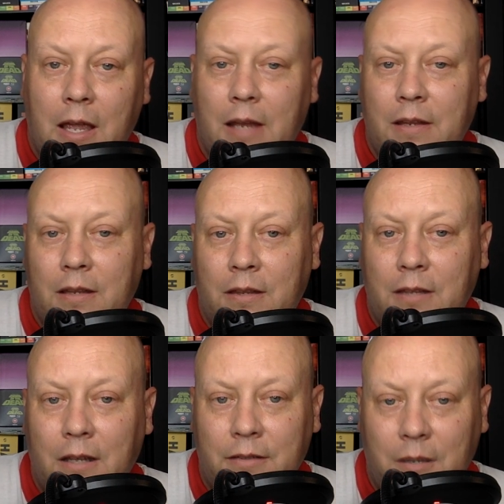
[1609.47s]
And the
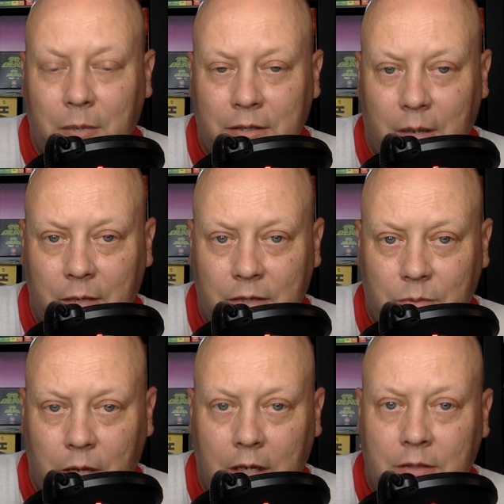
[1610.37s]
thing I'll say about Dominique
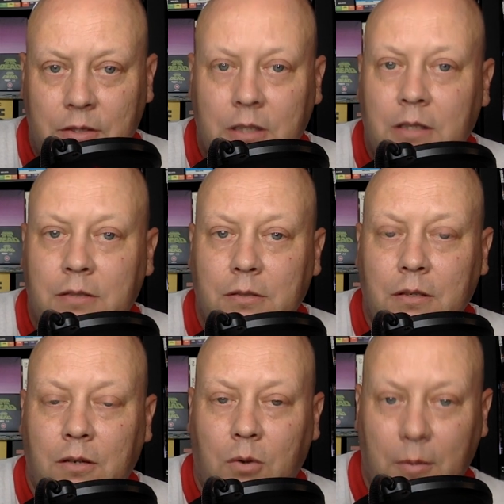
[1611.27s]
Swain is she's
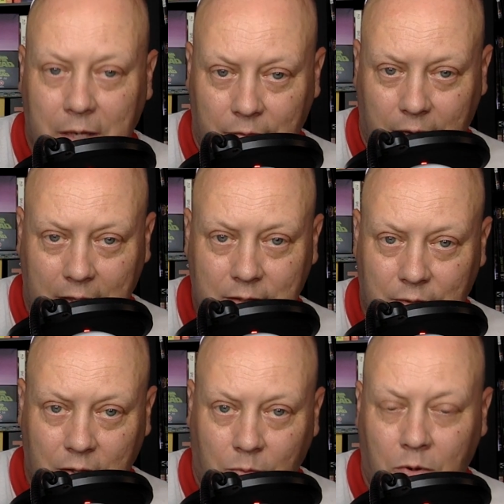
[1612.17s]
incredibly effective
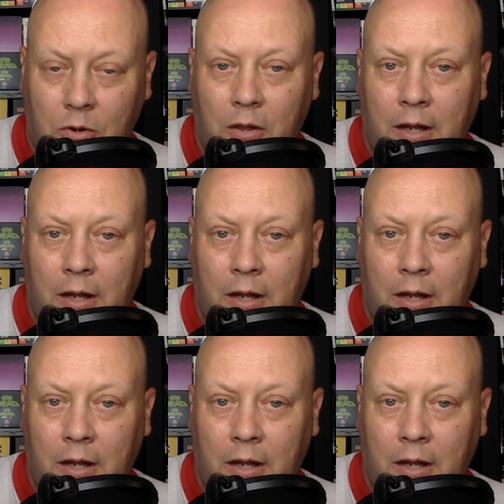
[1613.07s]
in the role,